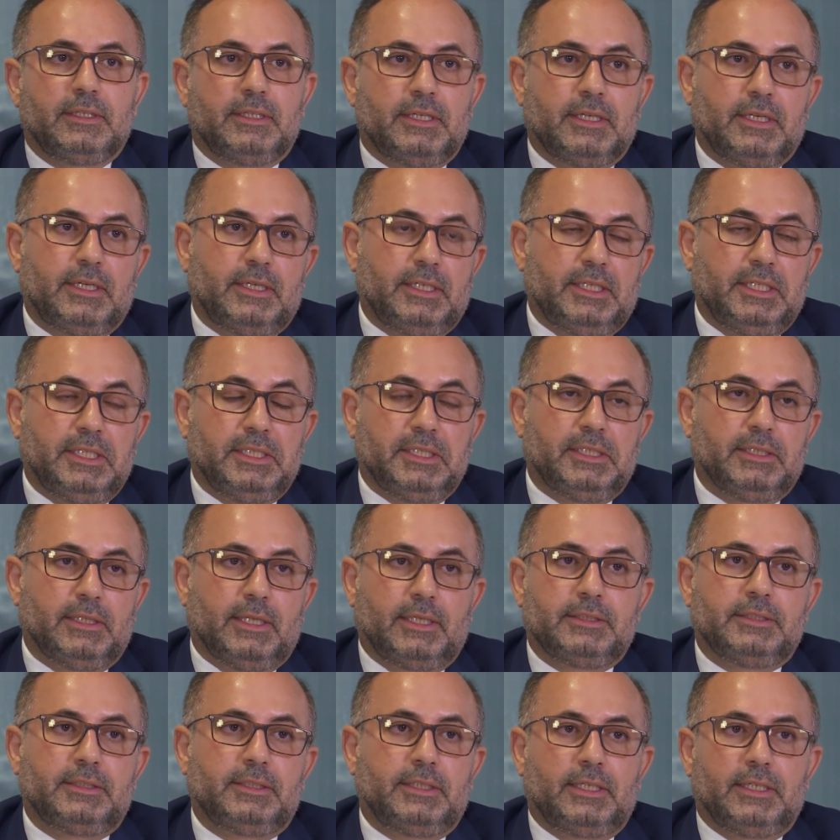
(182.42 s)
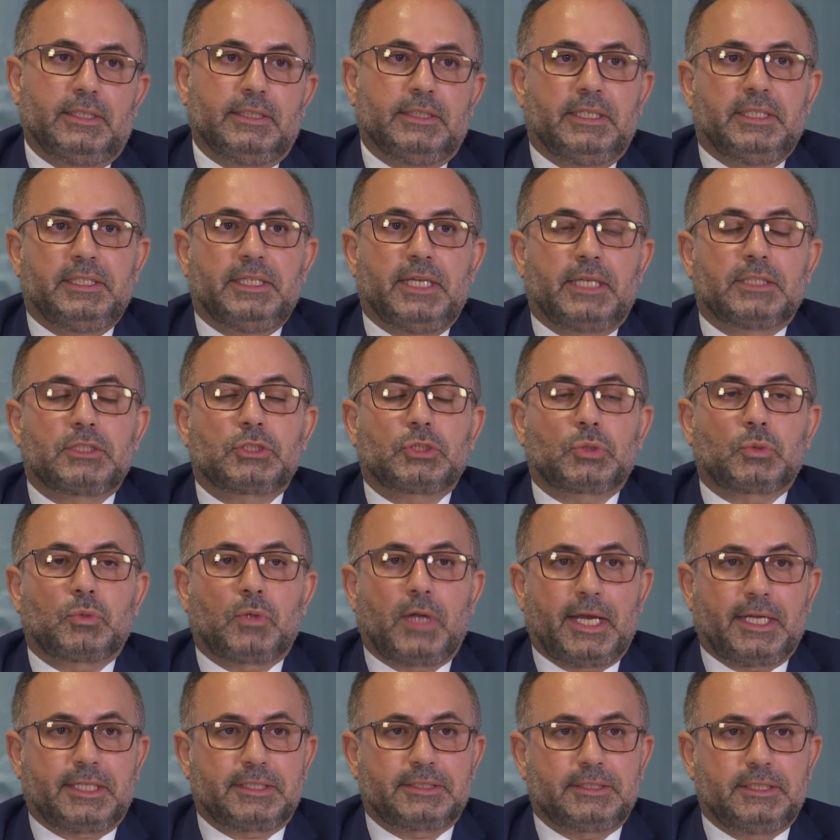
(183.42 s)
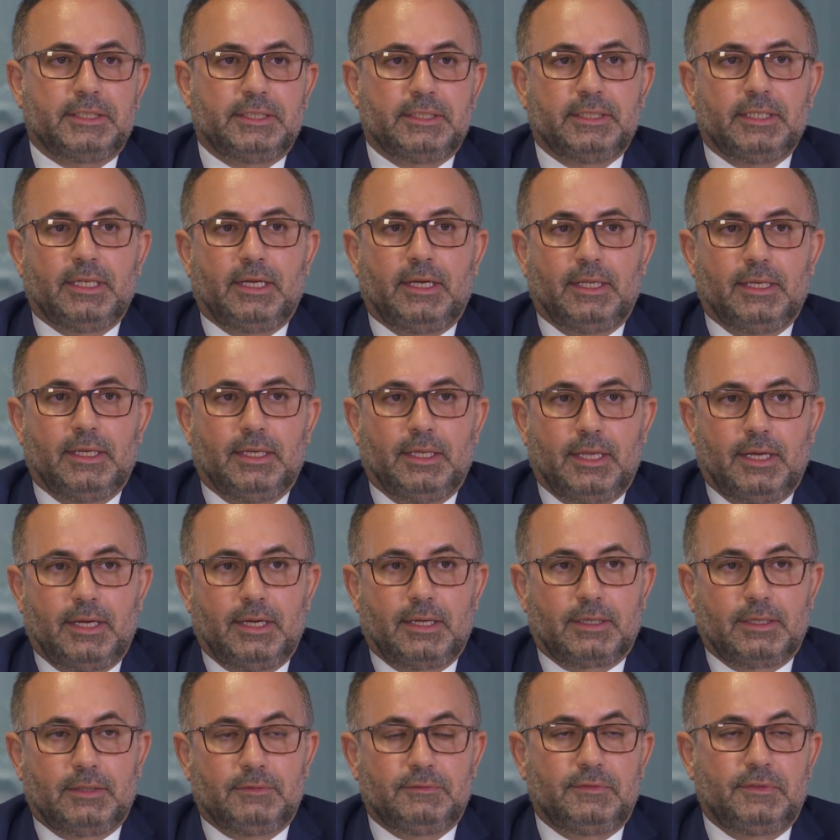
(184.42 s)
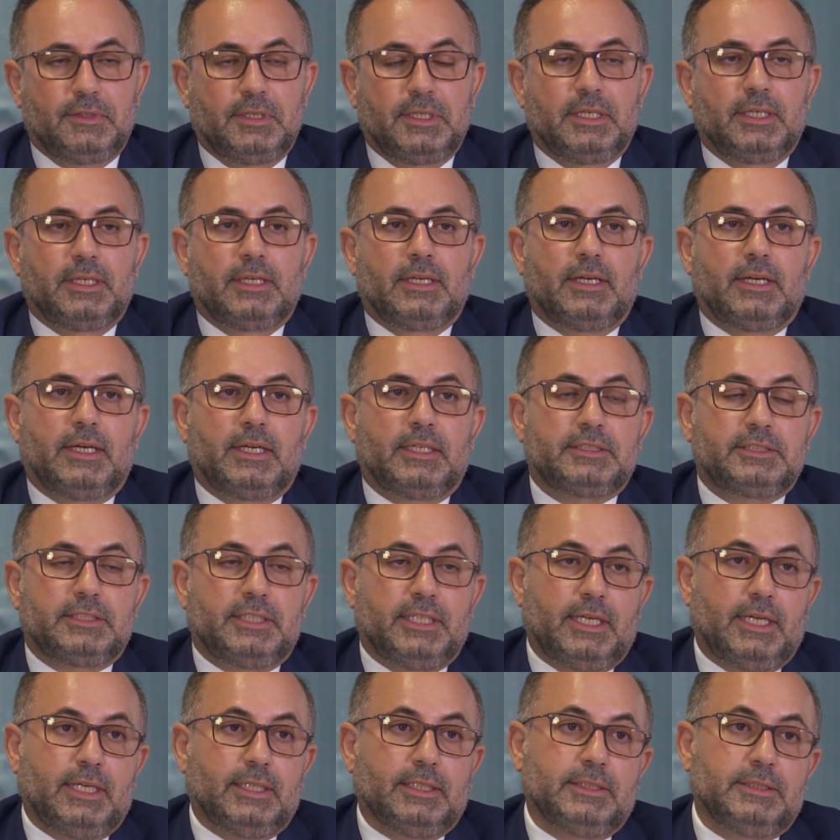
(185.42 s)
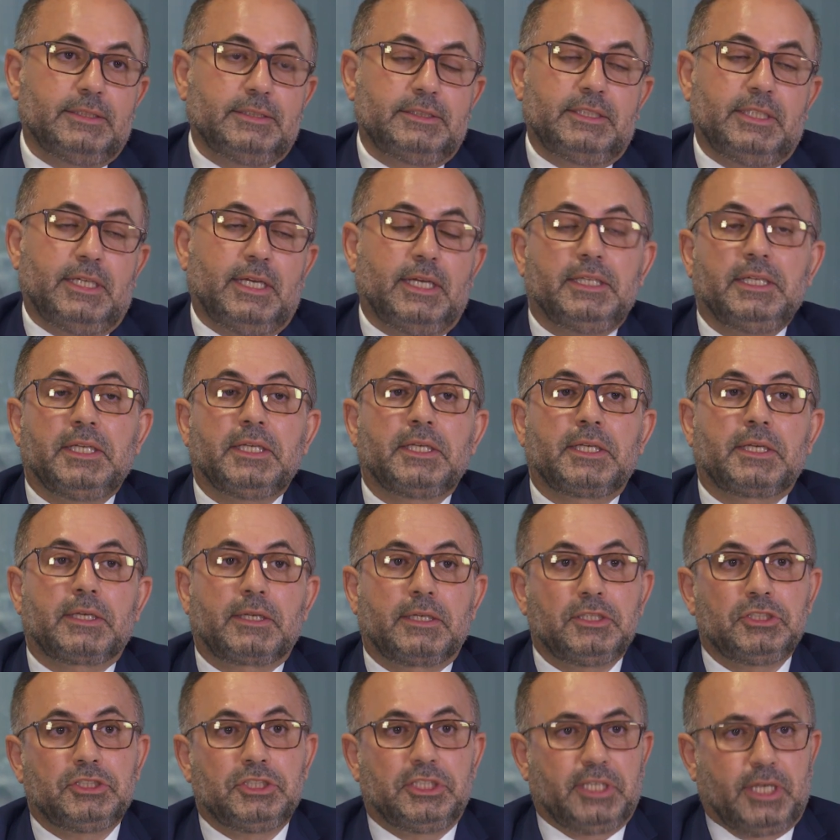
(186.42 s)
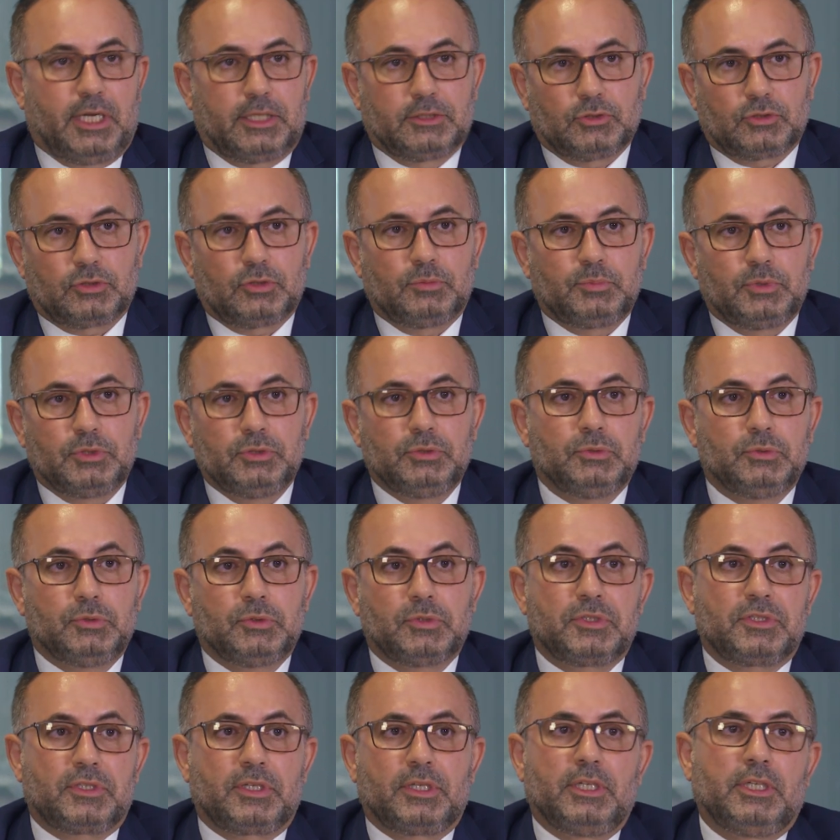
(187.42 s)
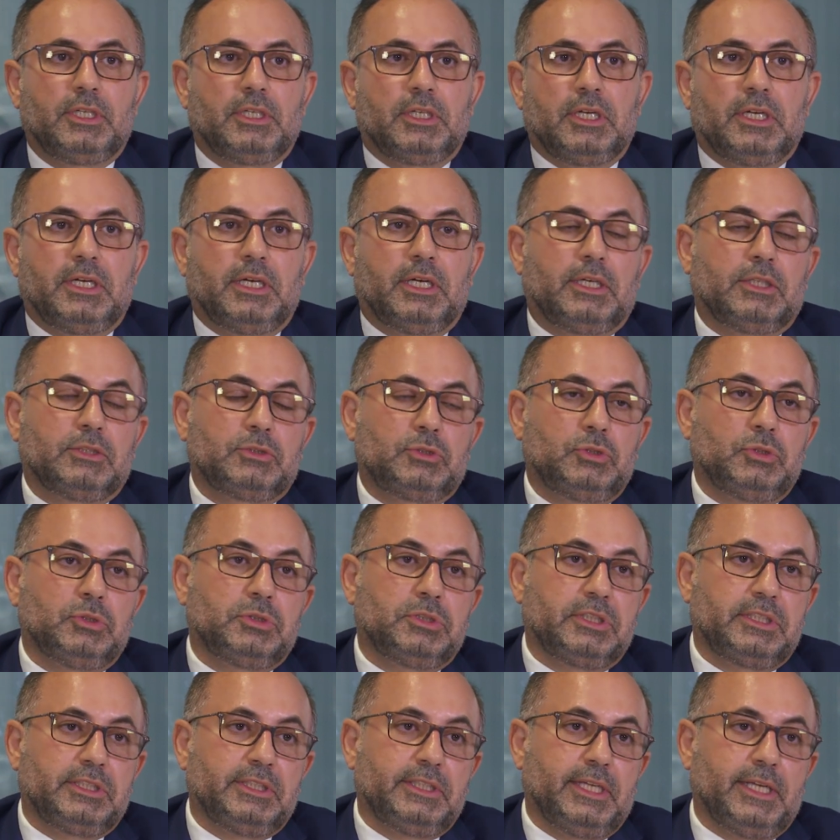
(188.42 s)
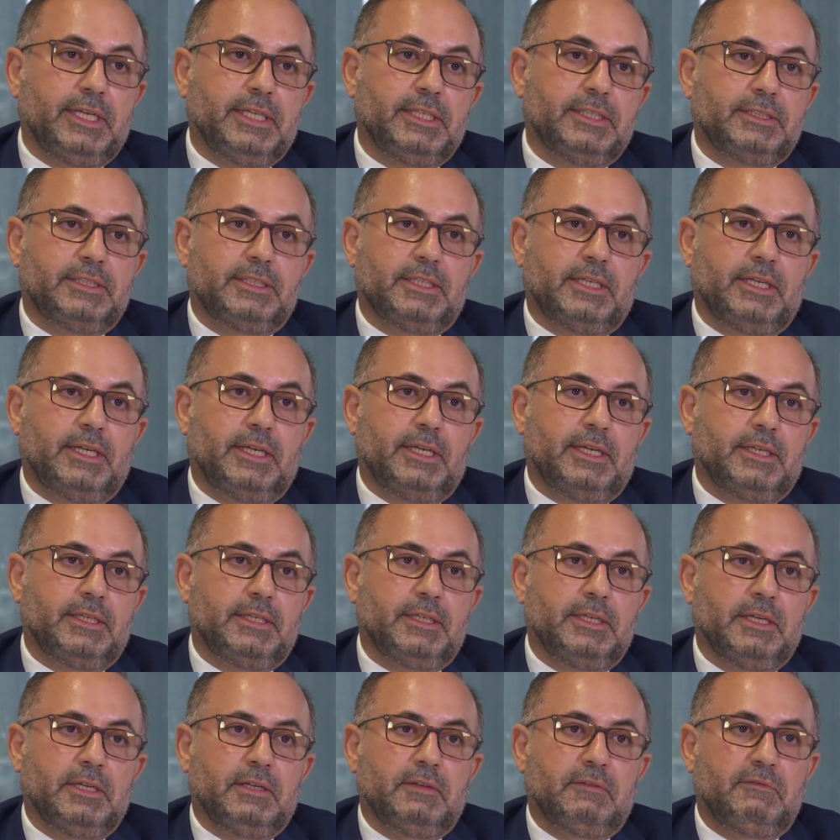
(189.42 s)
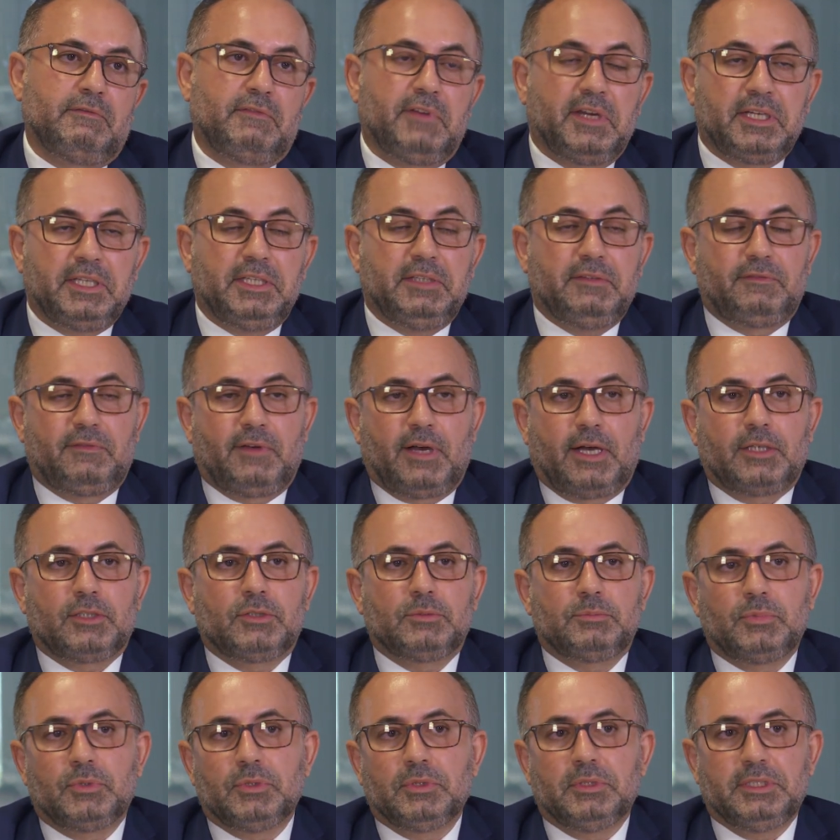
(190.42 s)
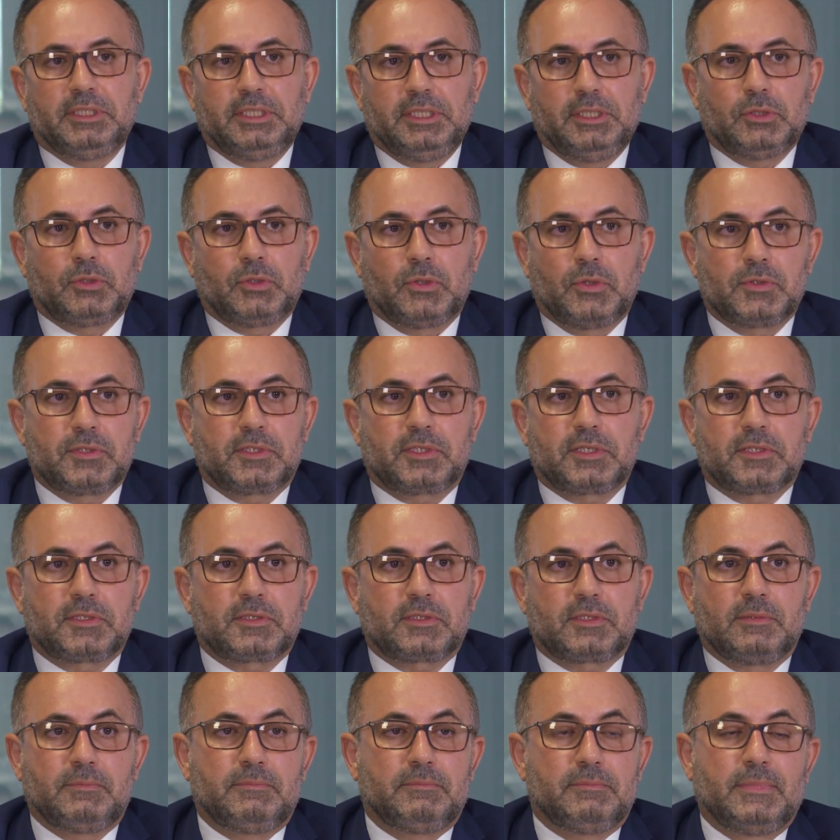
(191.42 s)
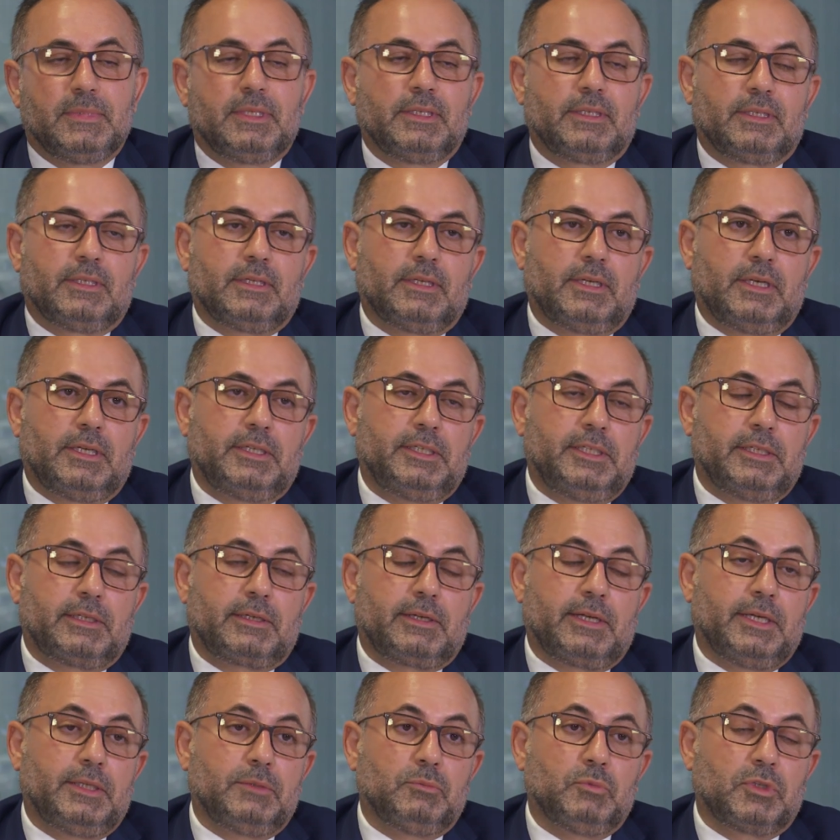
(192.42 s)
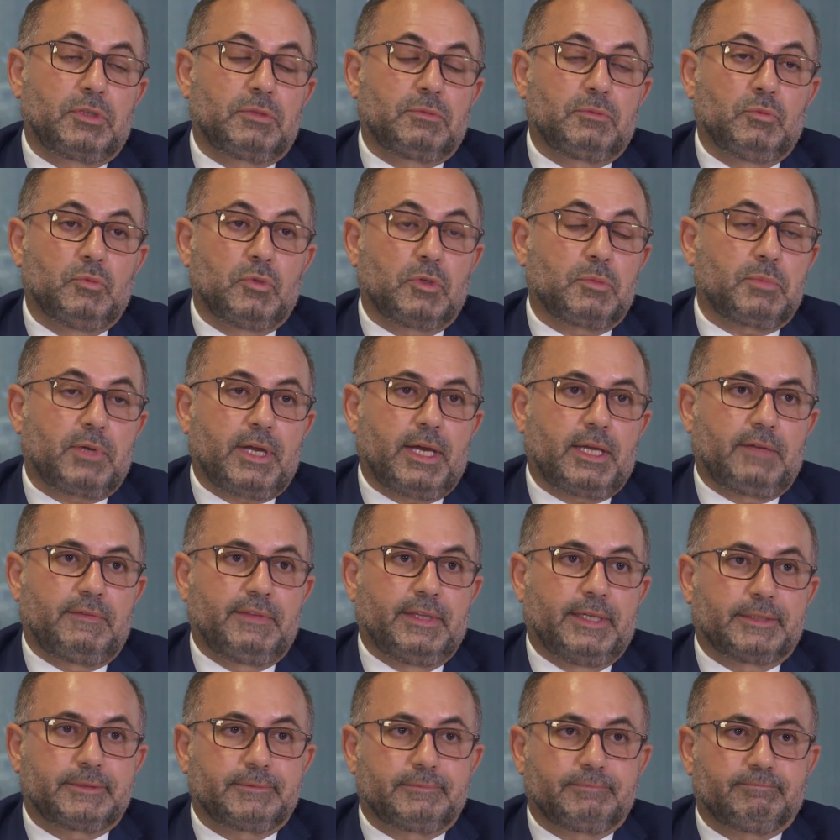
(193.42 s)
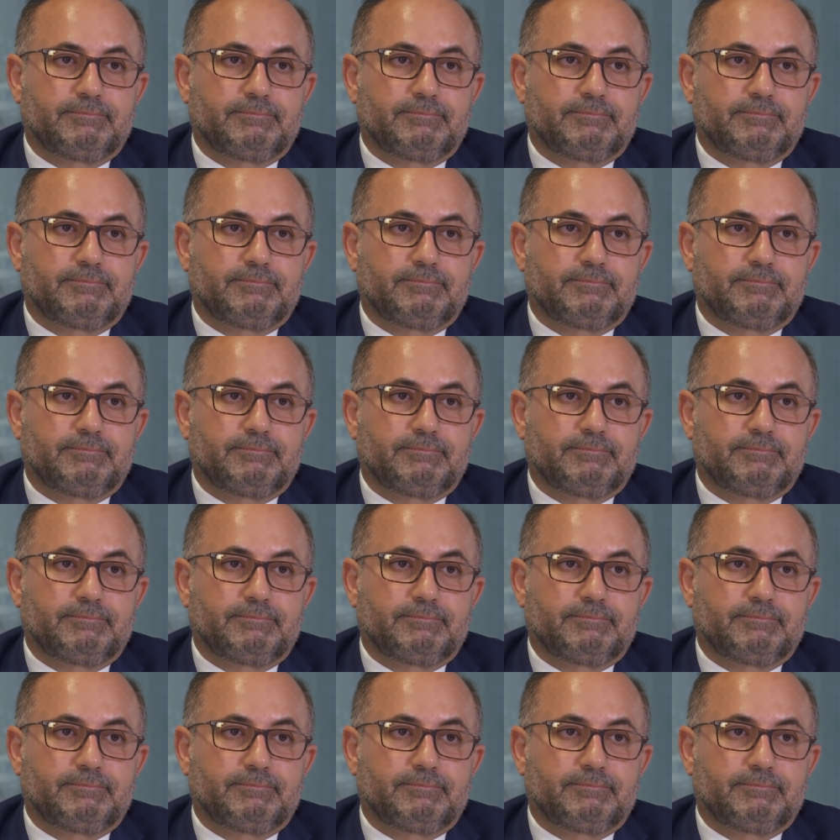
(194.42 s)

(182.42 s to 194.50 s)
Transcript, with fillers: uh, in Glendale in attracting a lot of uh, talent and encouraging entrepreneurs uh, to create a very viable ecosystem uh, here and we're, we're proud of that.